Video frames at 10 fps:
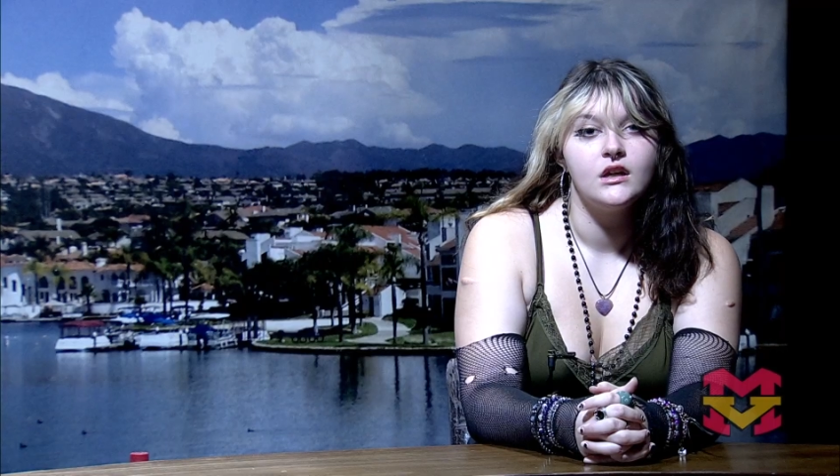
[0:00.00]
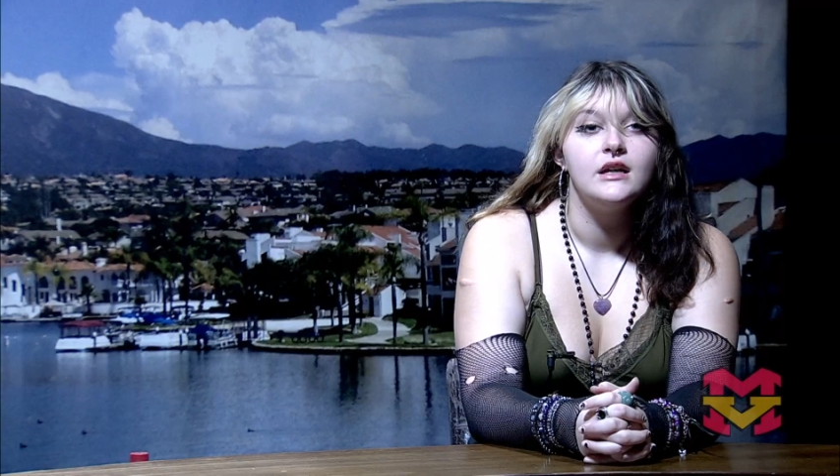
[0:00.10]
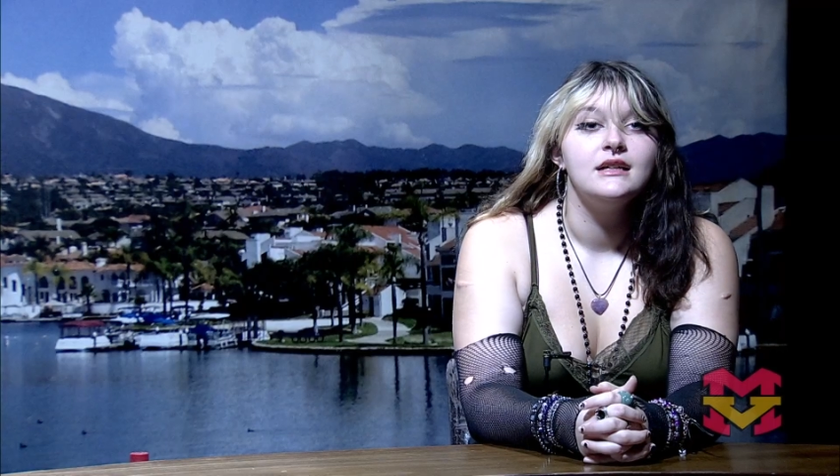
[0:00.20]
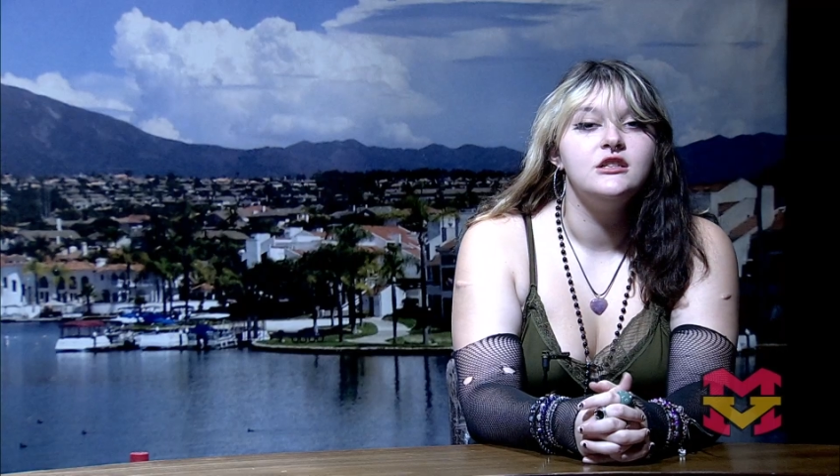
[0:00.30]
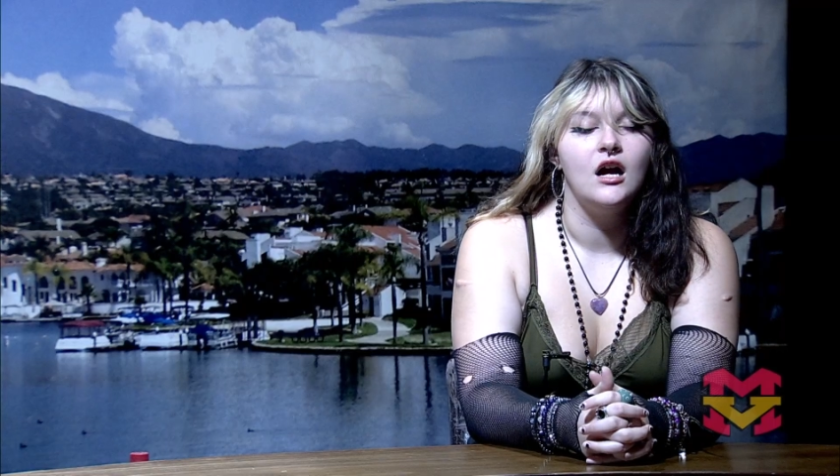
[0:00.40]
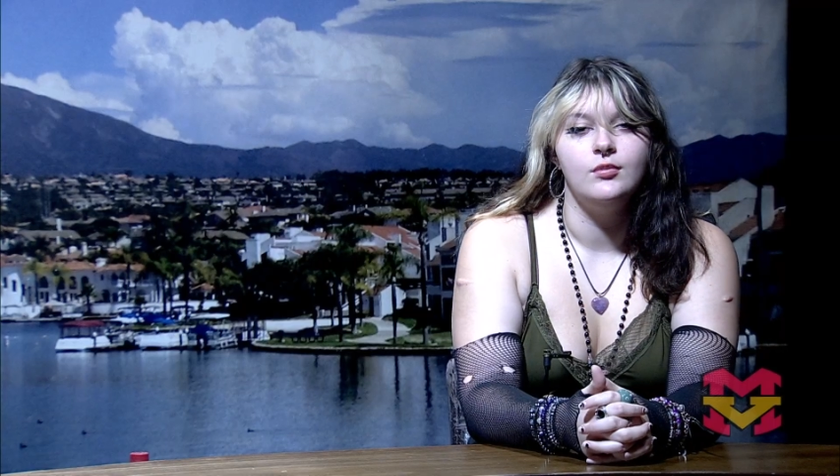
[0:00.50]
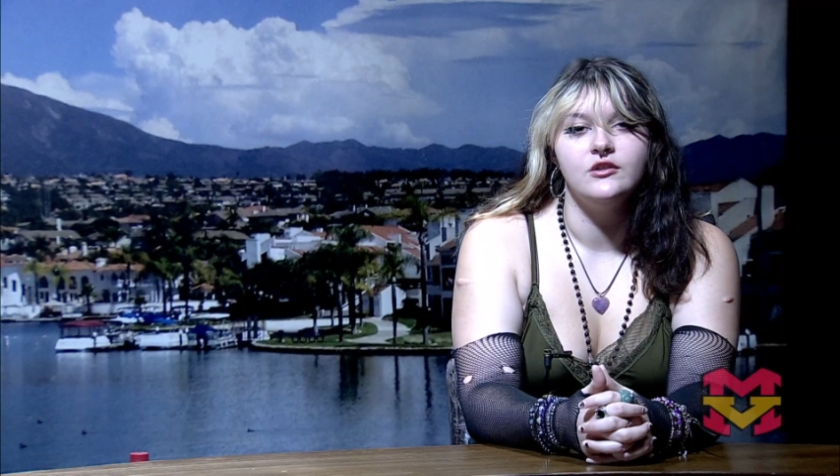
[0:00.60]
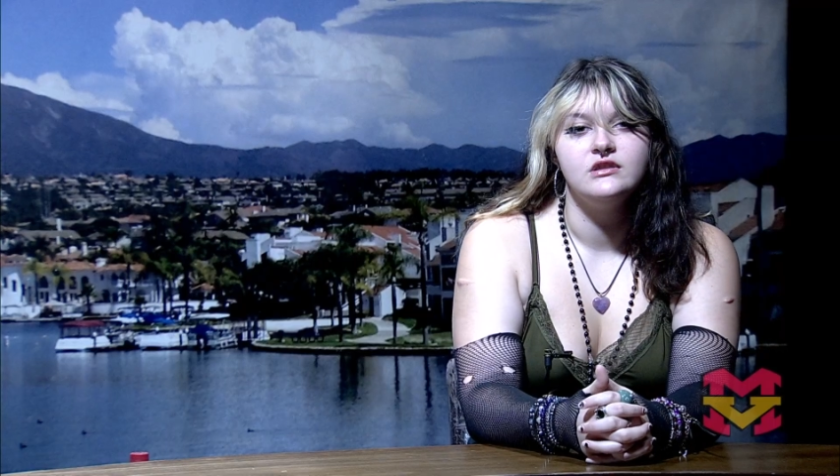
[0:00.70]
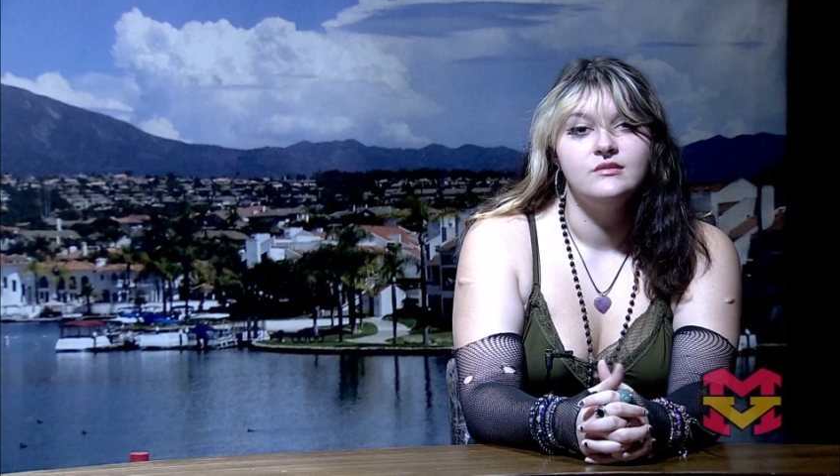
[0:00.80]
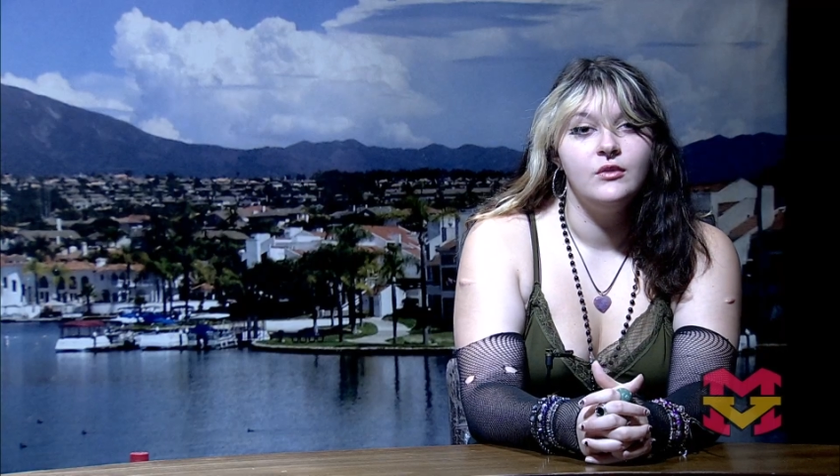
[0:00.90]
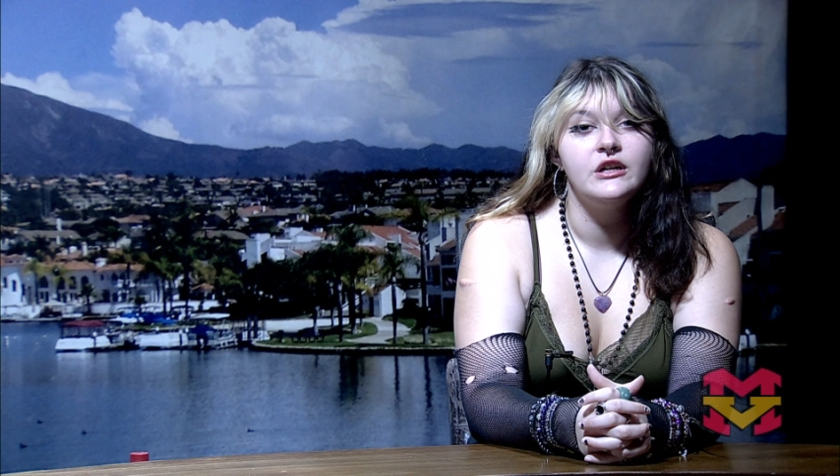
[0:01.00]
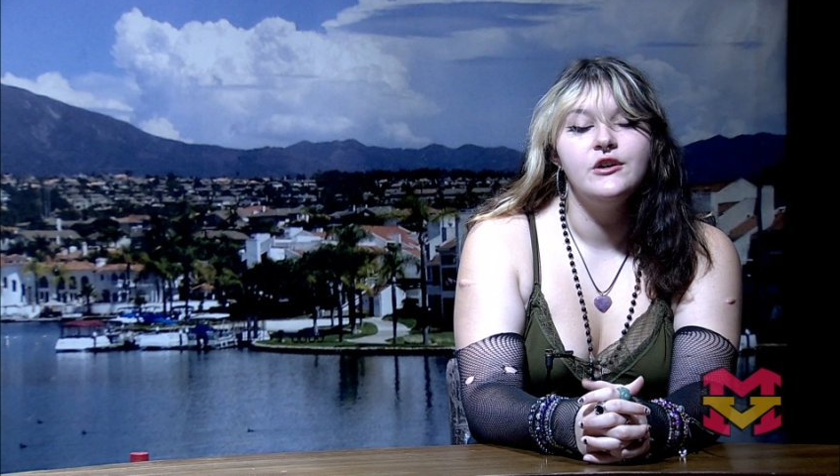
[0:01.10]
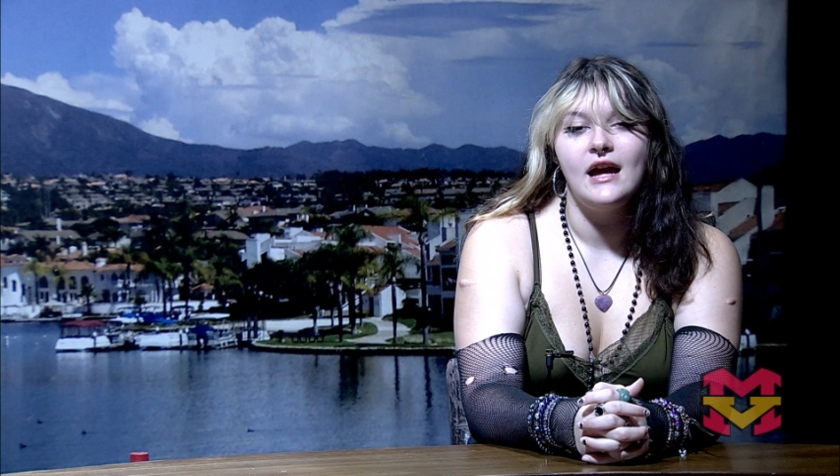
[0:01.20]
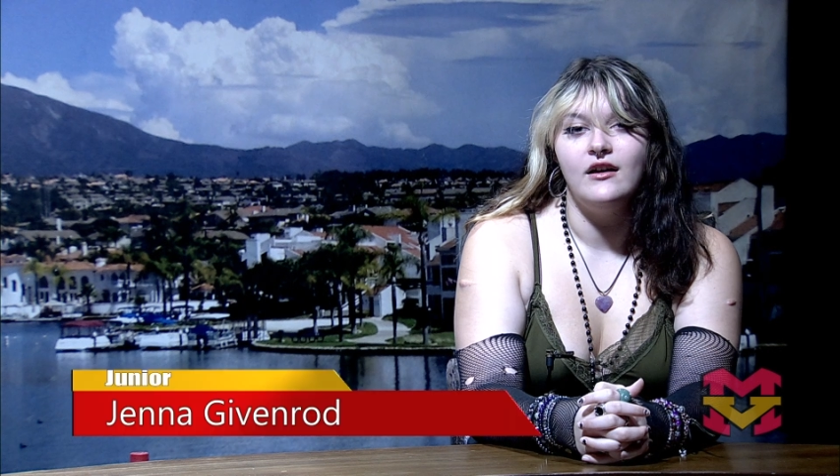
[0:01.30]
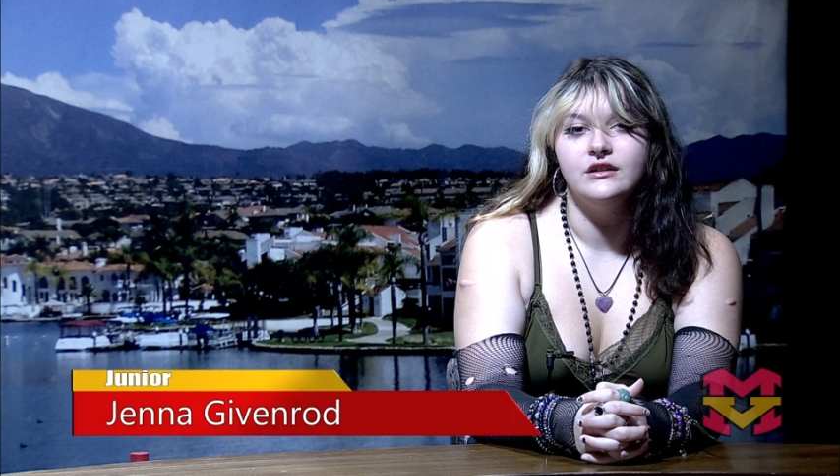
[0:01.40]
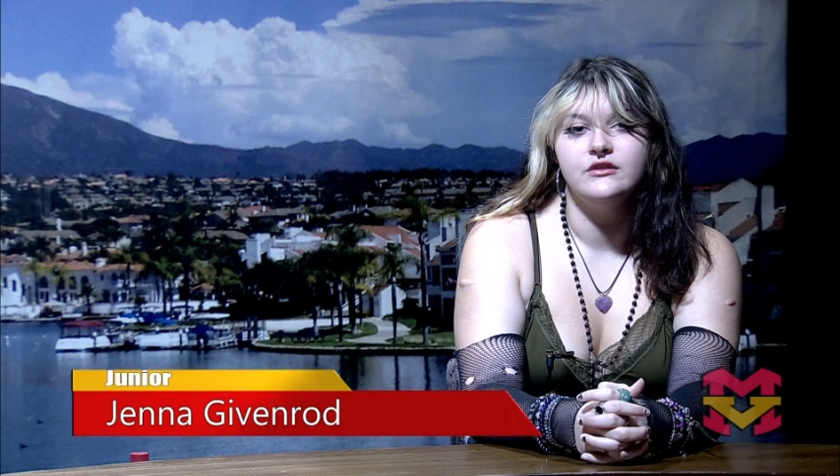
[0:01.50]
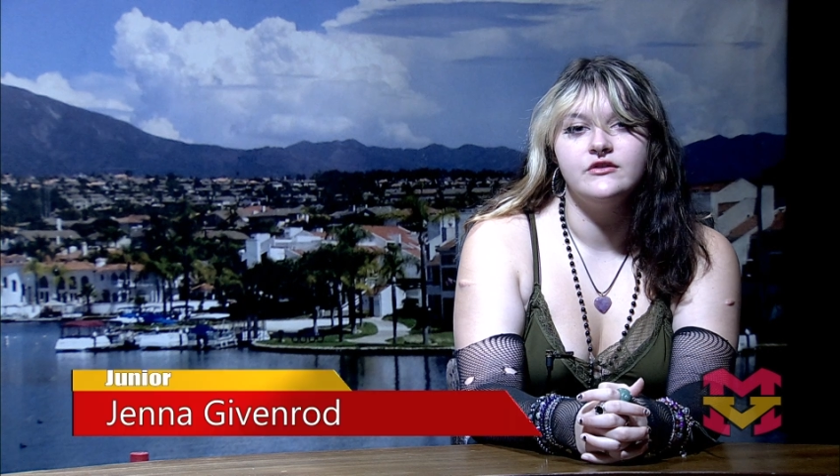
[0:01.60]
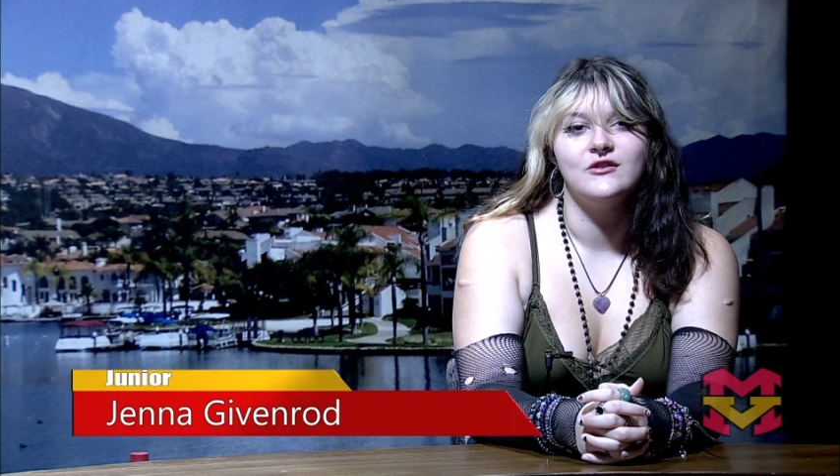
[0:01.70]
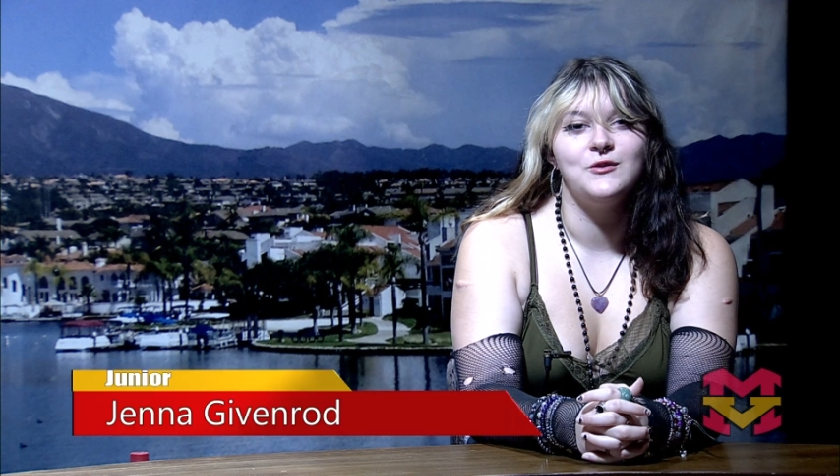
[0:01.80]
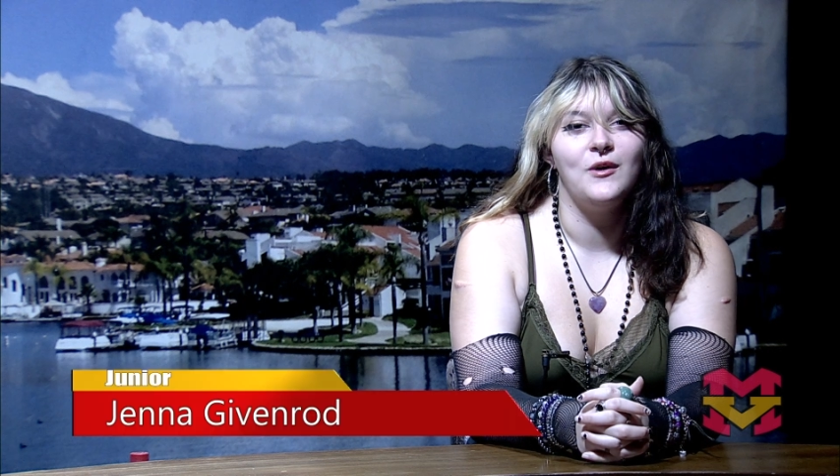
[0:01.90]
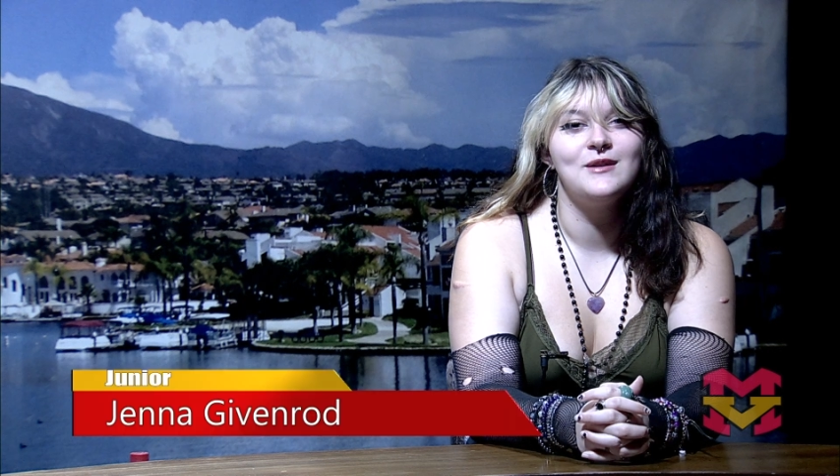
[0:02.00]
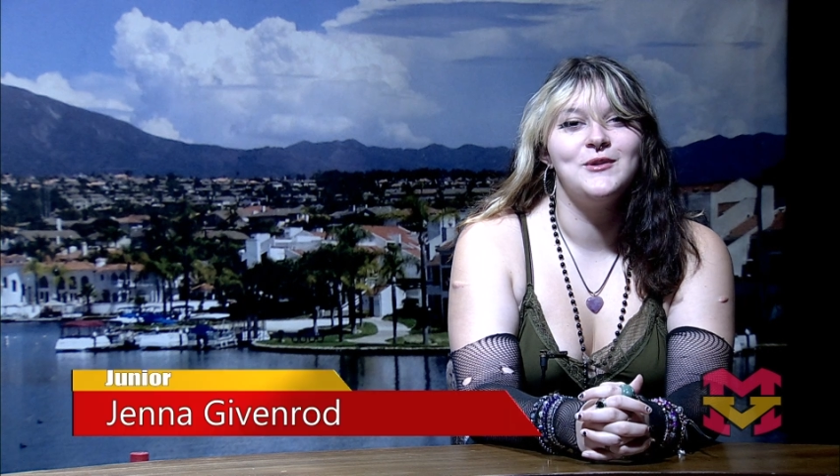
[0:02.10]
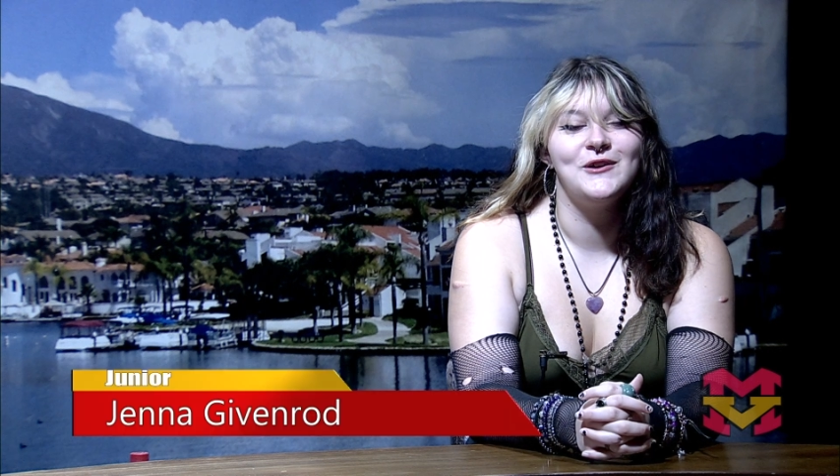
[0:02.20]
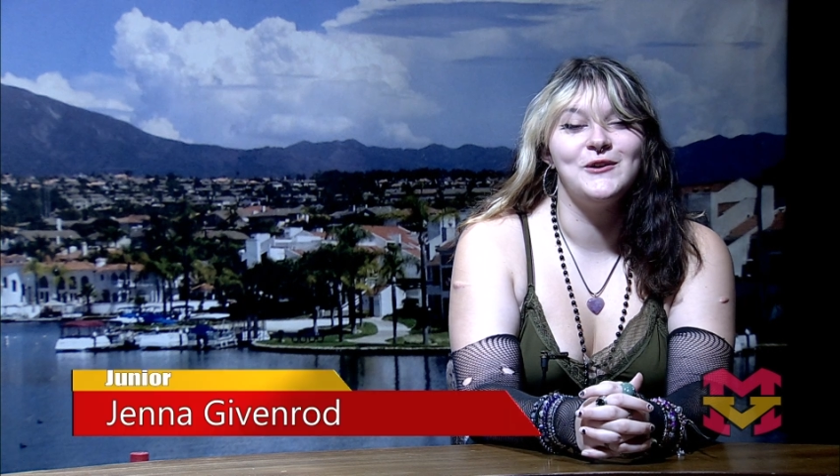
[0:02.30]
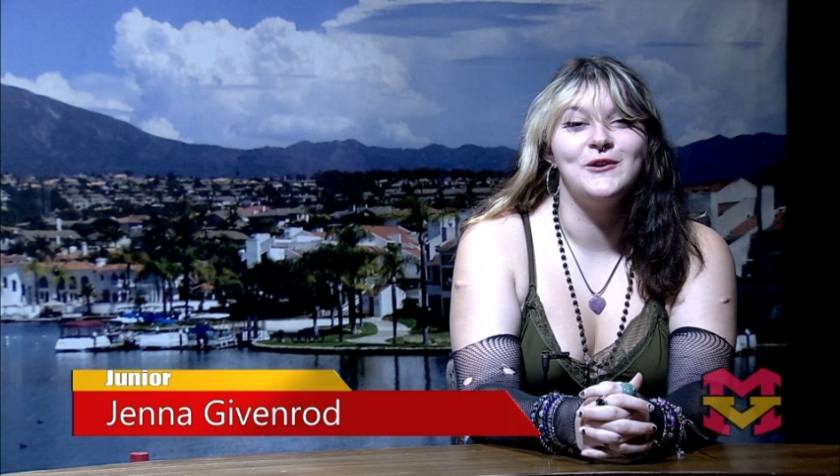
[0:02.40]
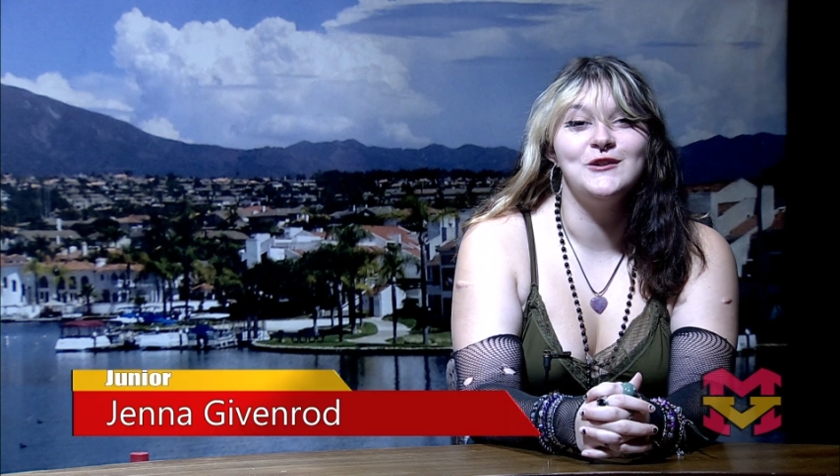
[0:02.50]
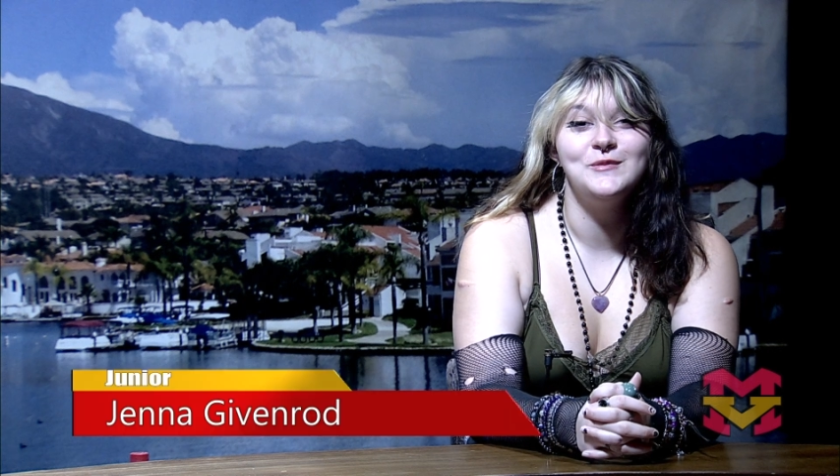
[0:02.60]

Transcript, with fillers: Diablos, mark your calendars for the water polo